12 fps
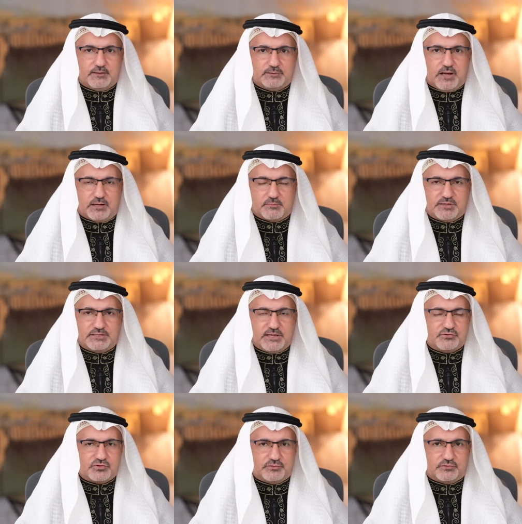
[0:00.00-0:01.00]

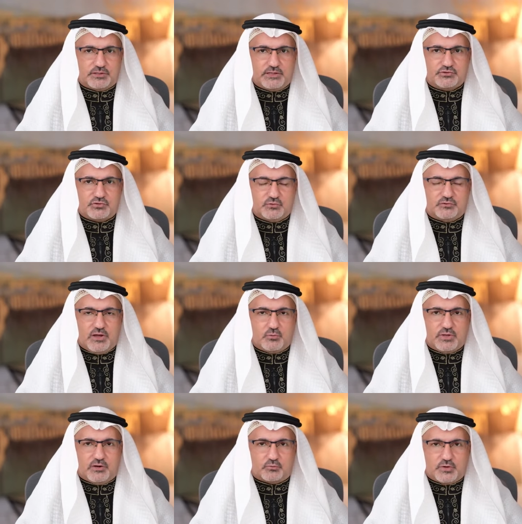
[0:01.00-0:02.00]
documentations and issues that
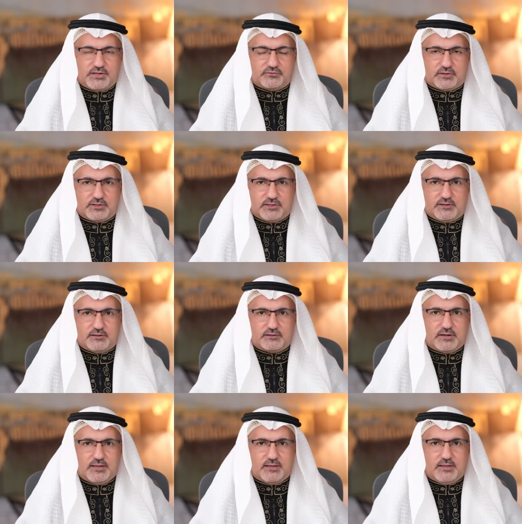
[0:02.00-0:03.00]
we are raising
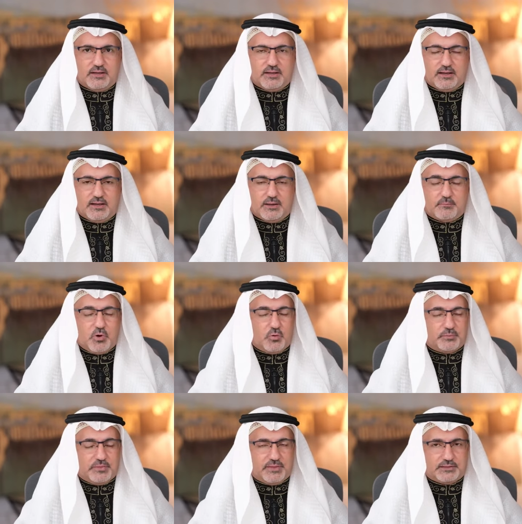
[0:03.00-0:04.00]
here. I'm
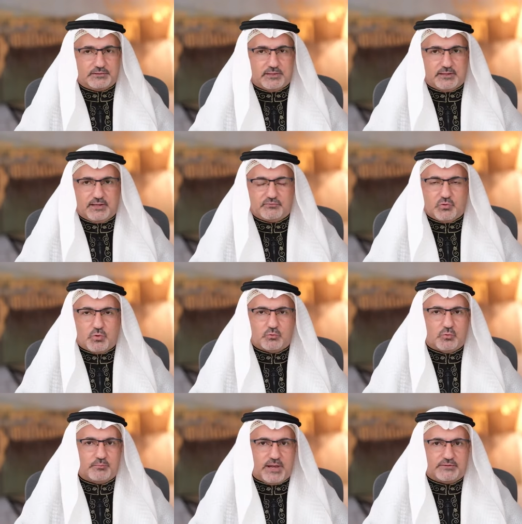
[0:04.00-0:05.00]
hoping that everyone
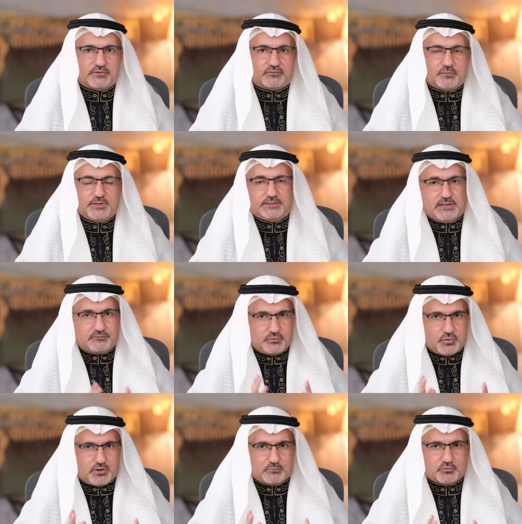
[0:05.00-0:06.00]
will benefit from it. If
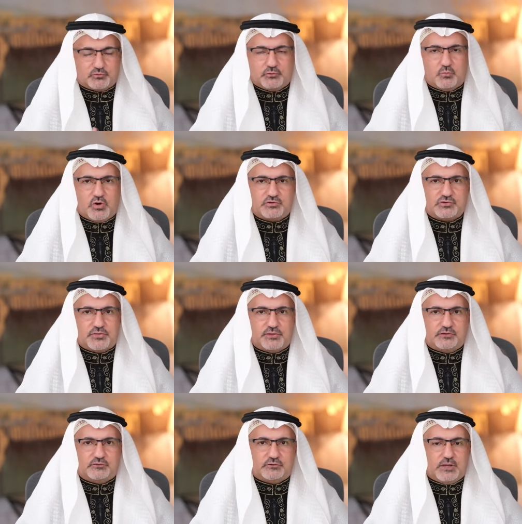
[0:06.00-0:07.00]
you are a Muslim watching
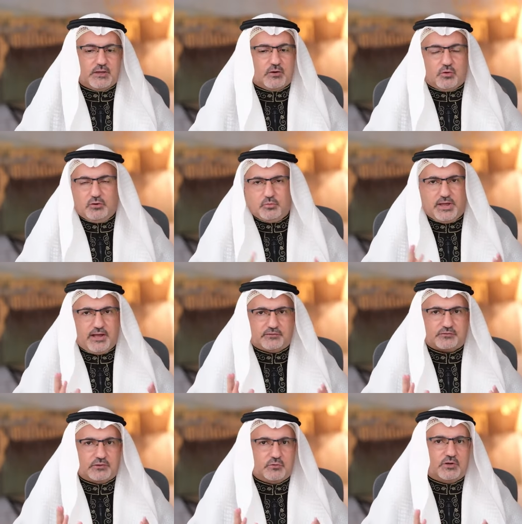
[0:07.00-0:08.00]
this, all we
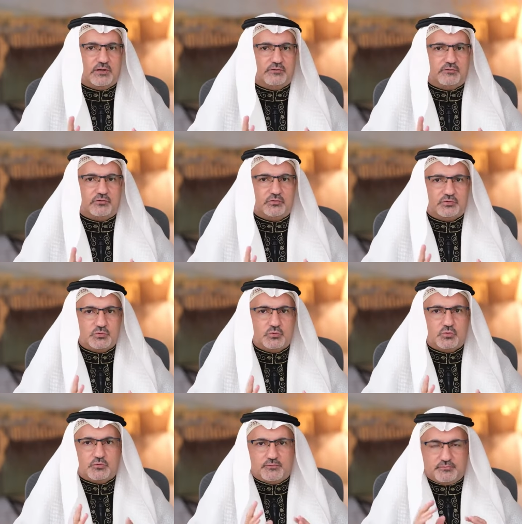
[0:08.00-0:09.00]
ask you is to
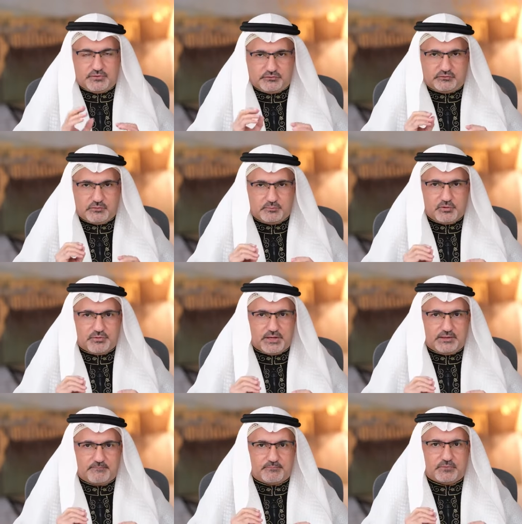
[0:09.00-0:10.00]
do this simple
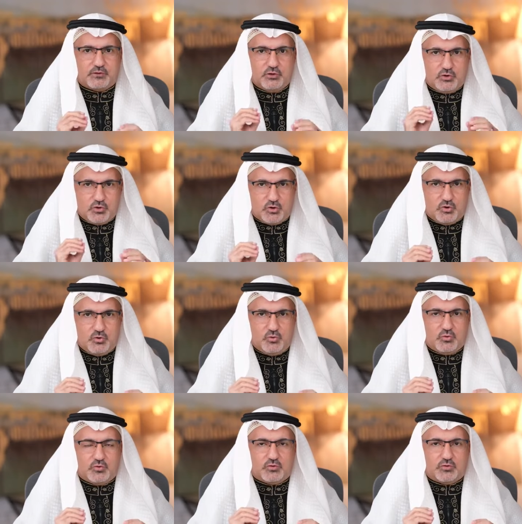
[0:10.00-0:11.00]
thing. Go